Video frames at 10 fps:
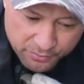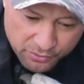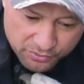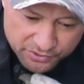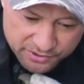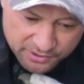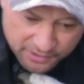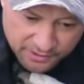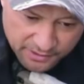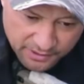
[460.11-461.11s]
pause.
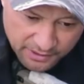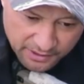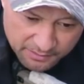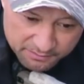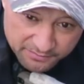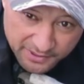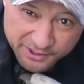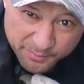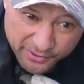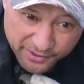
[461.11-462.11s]

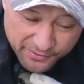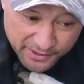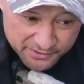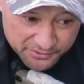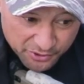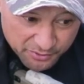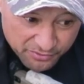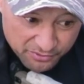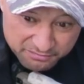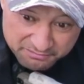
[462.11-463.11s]
That's a pretty fancy term
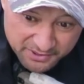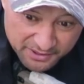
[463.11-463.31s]
for